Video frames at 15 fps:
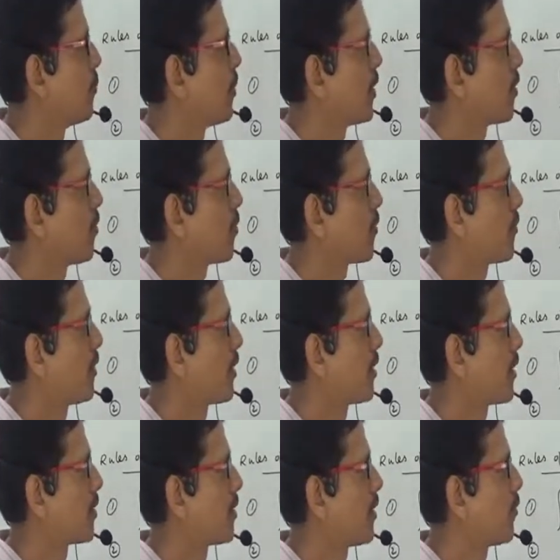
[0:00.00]
Bring out of
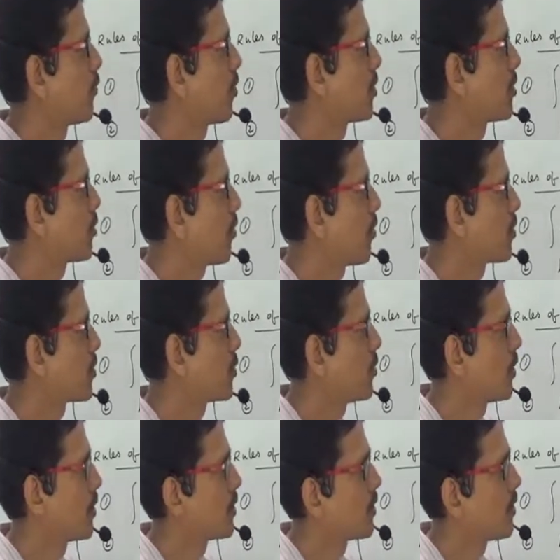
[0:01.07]
integration. And what is cos
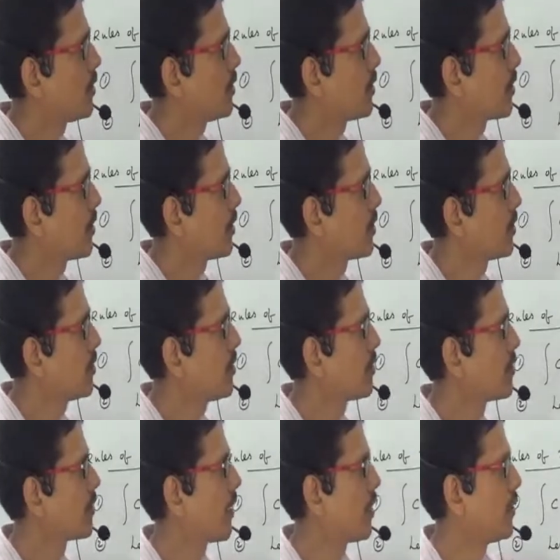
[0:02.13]
2x
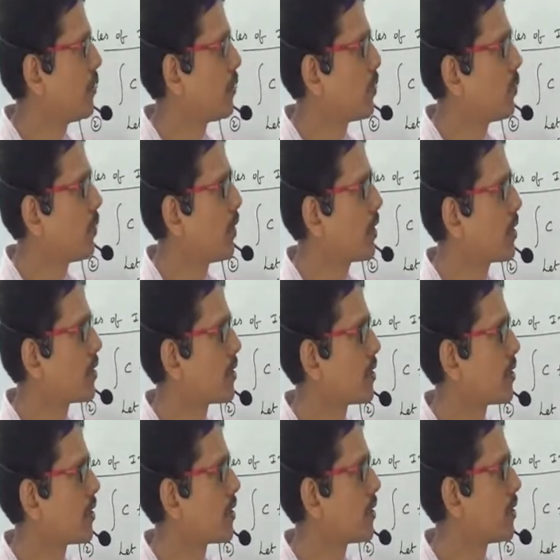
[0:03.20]
integration? Sin
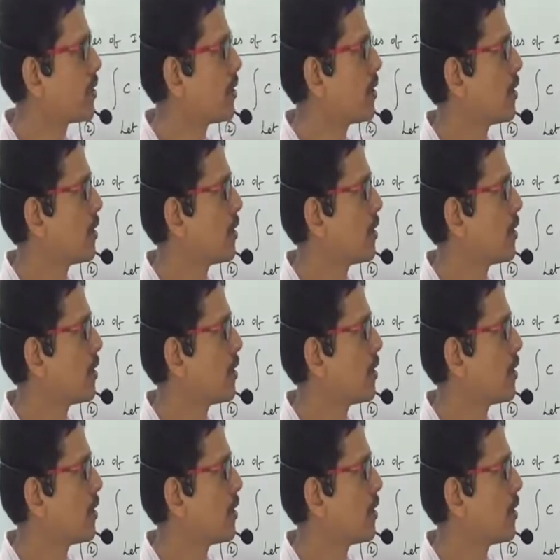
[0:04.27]
2x.